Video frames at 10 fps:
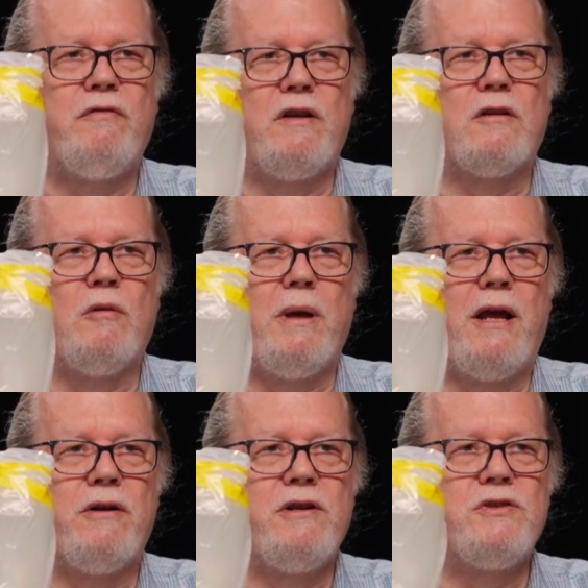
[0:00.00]
vehicle
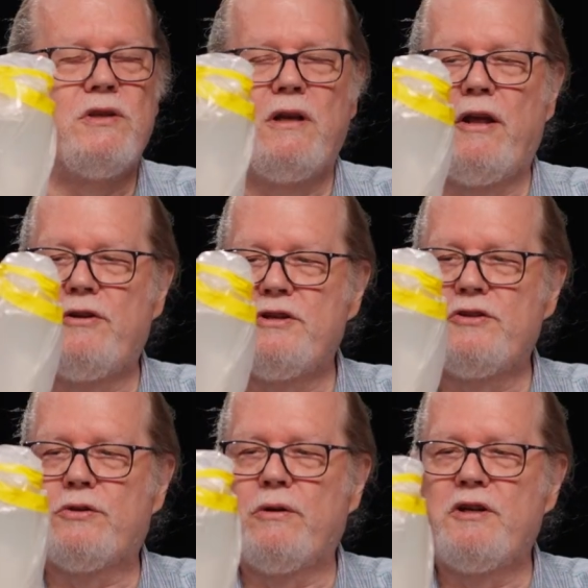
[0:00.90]
batteries and energy
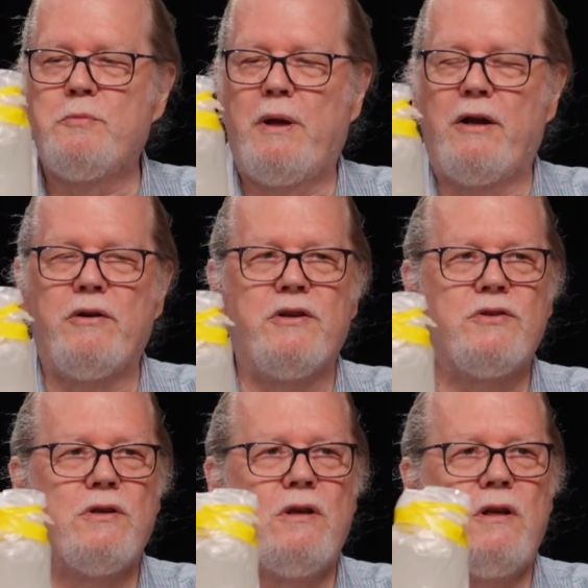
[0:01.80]
storage
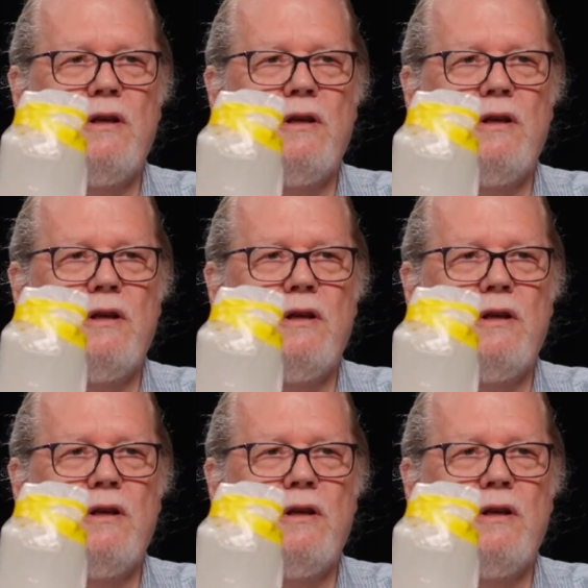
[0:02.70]
batteries.